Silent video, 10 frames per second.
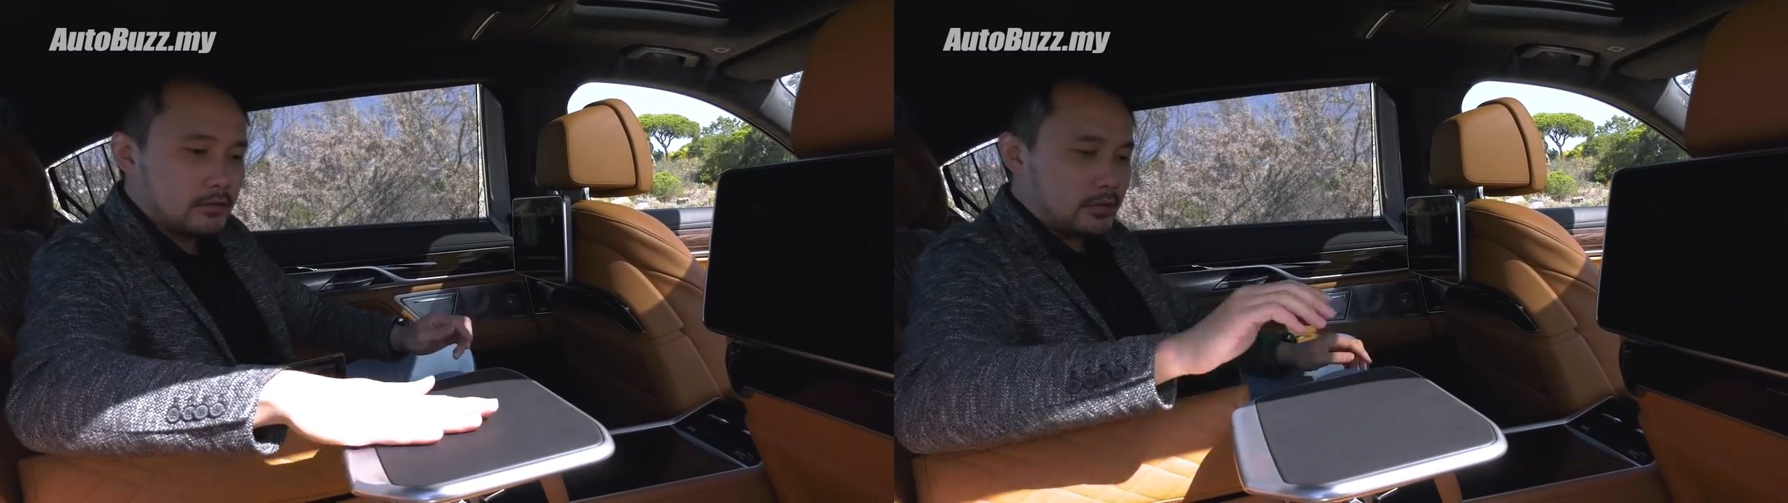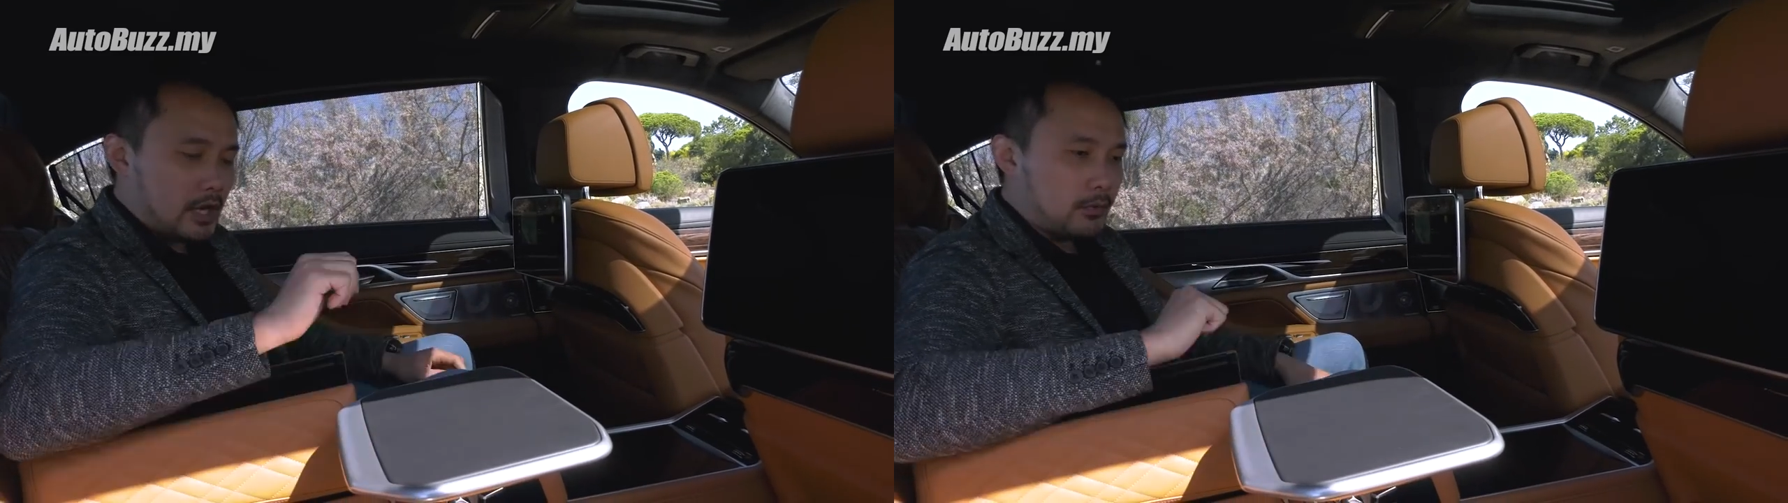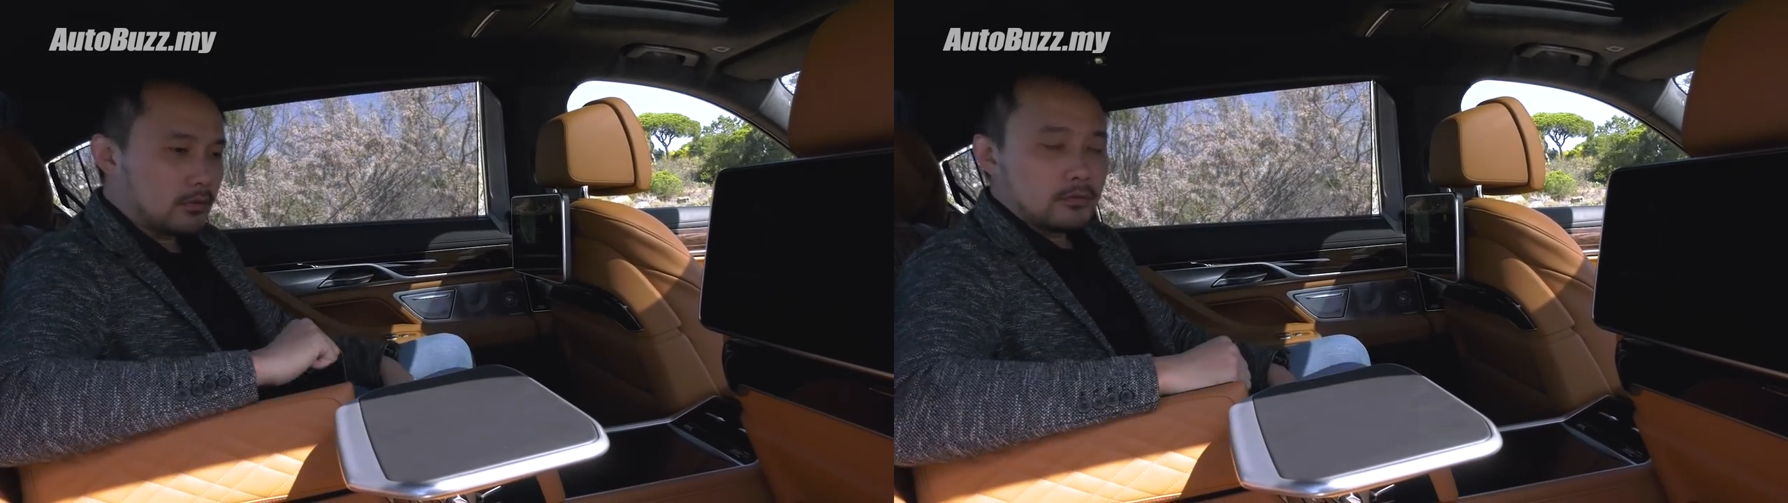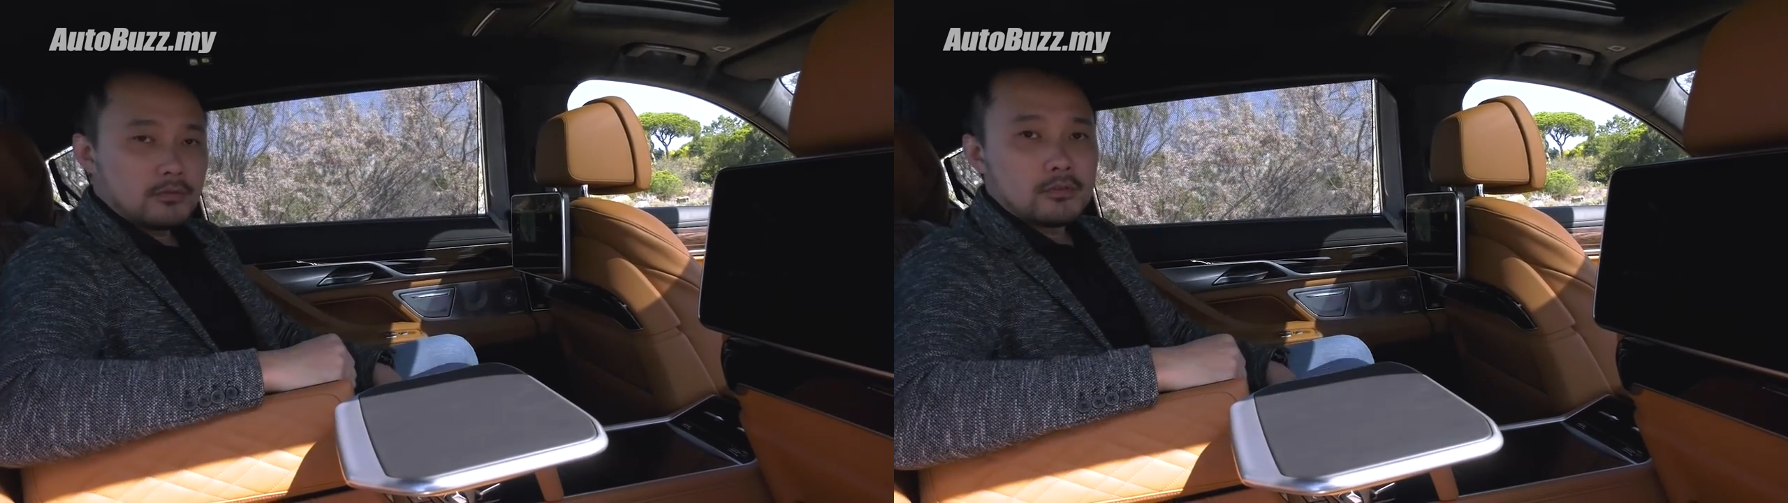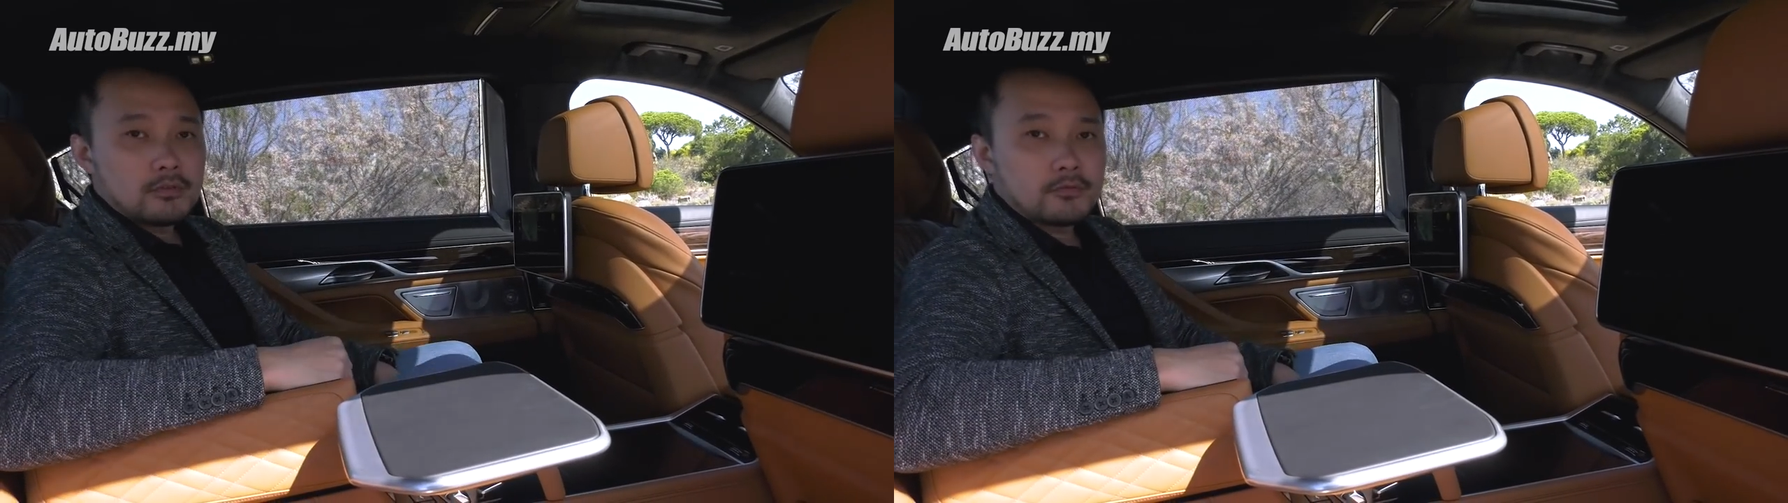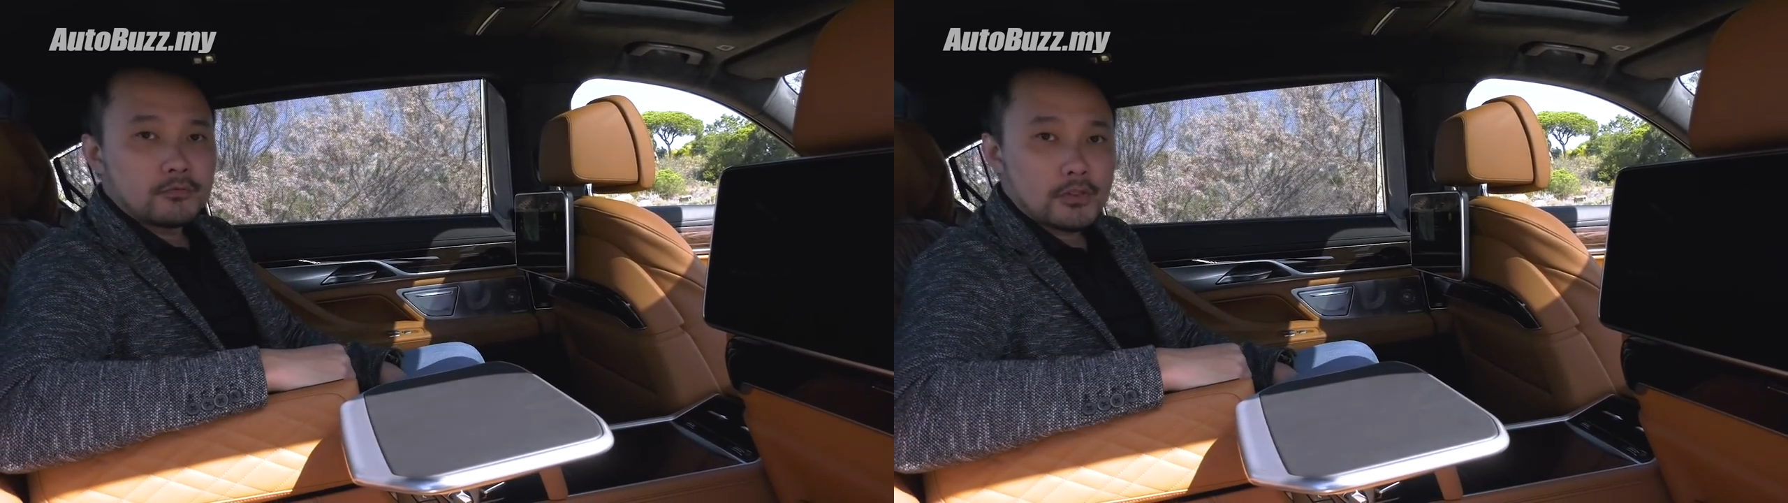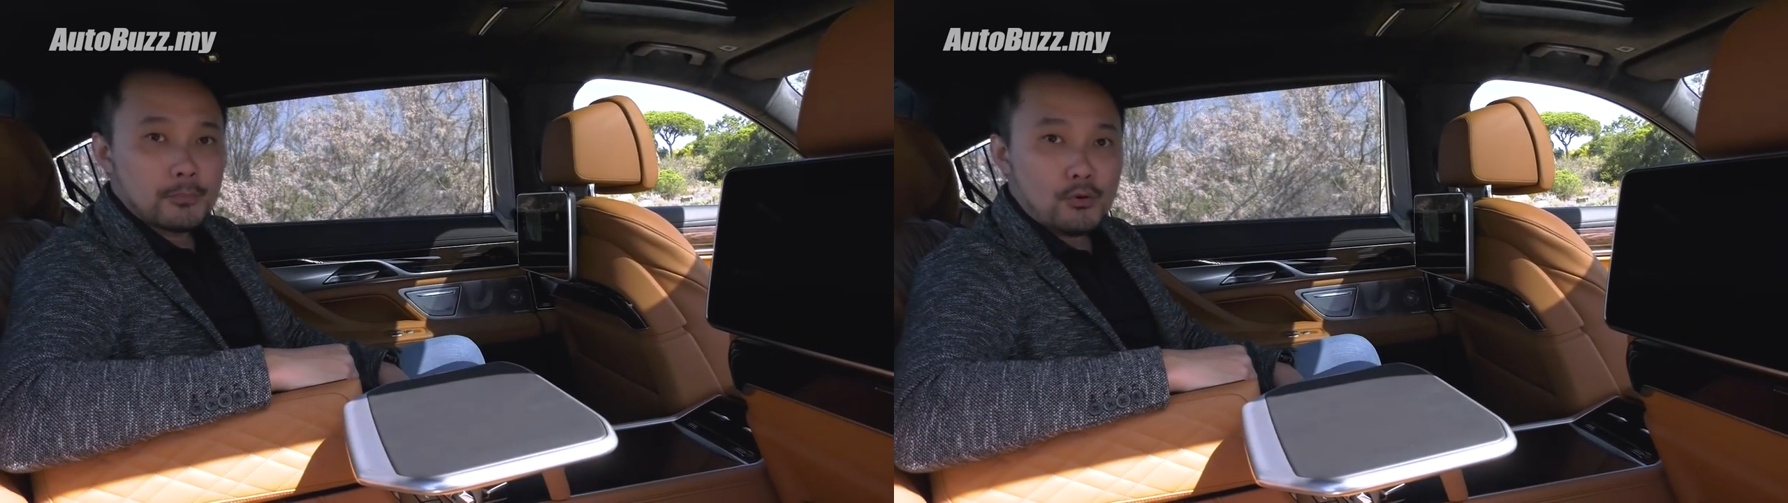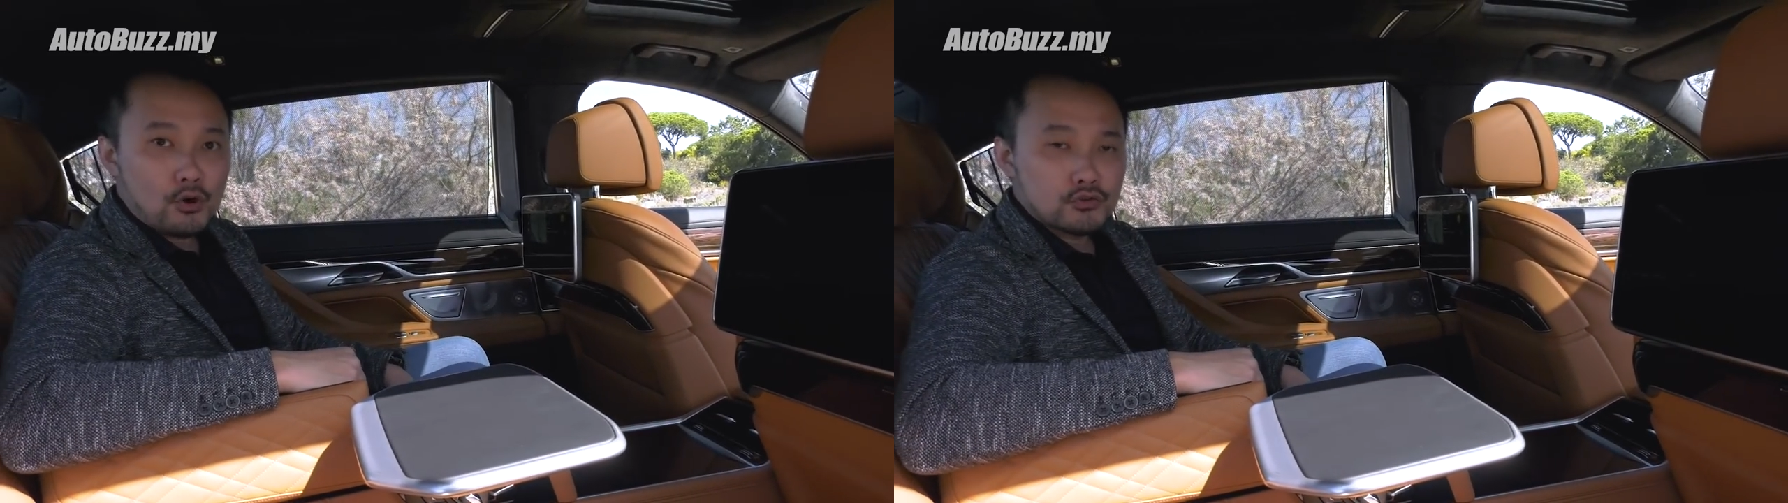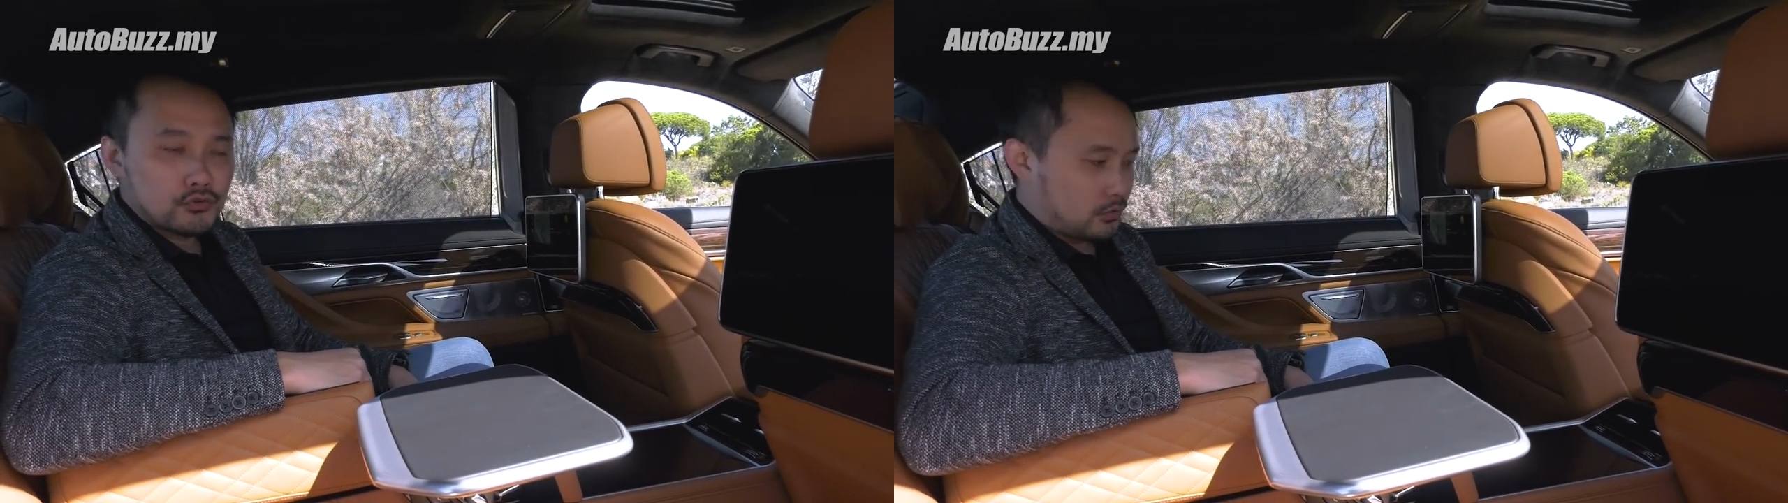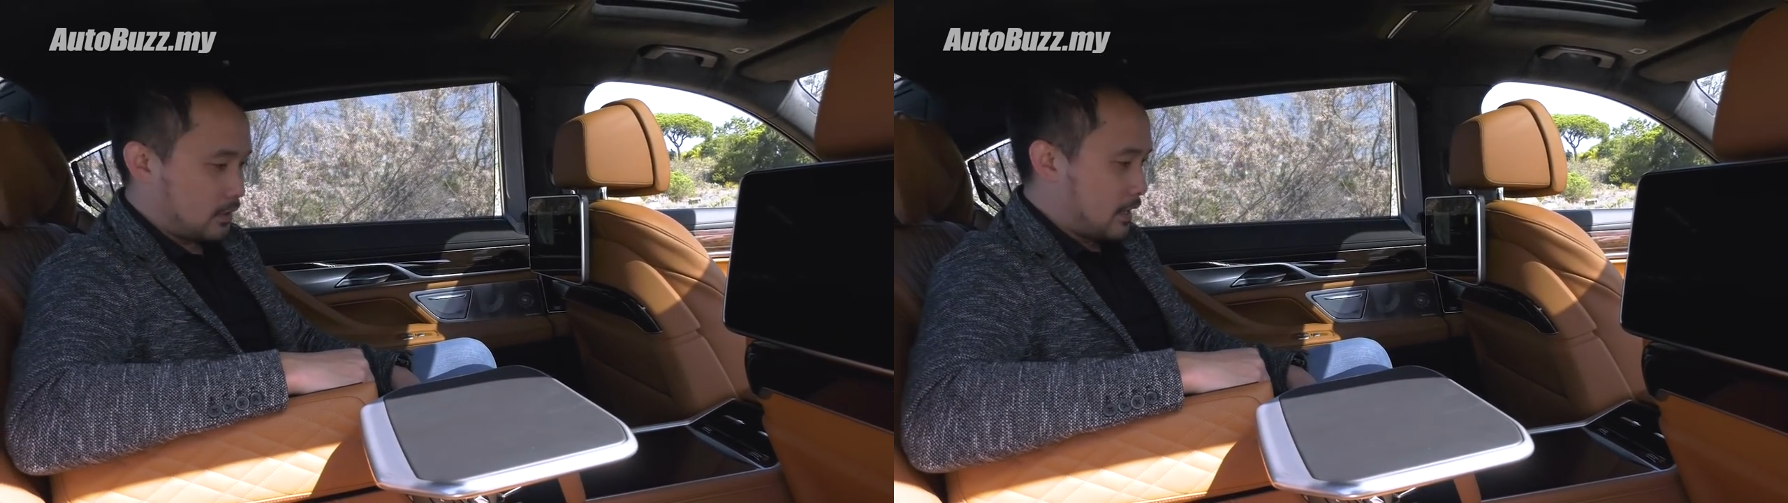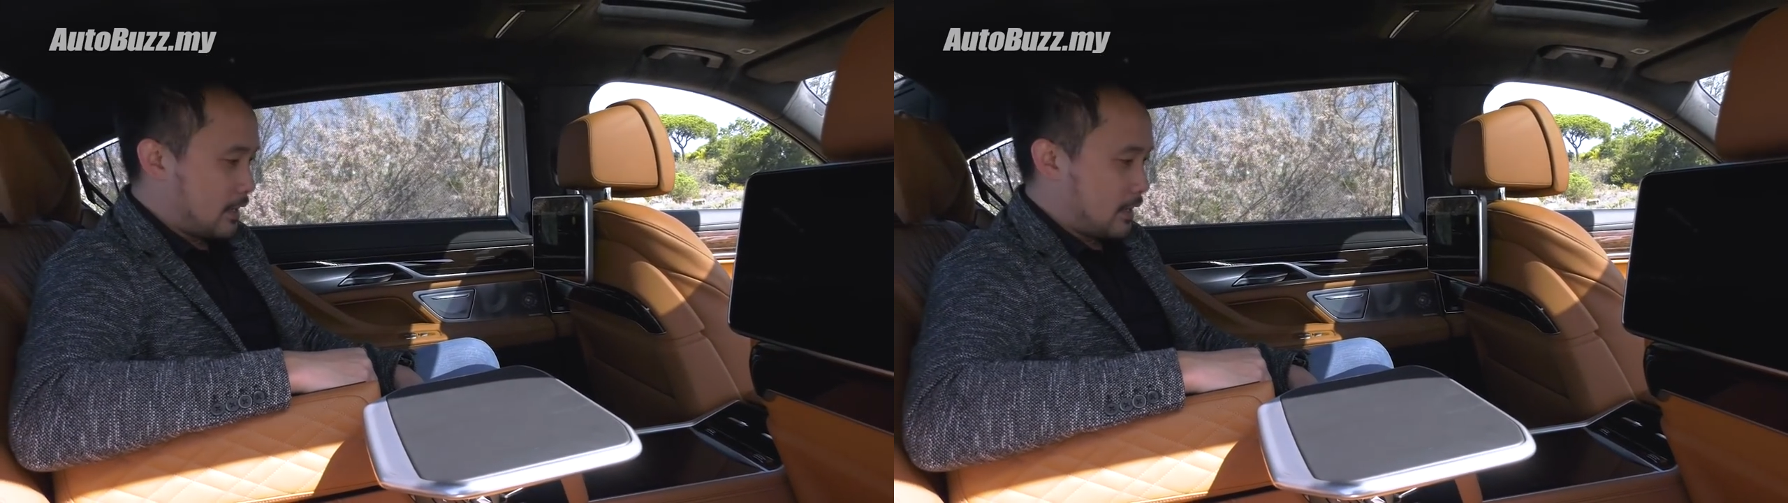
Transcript: table for the boss.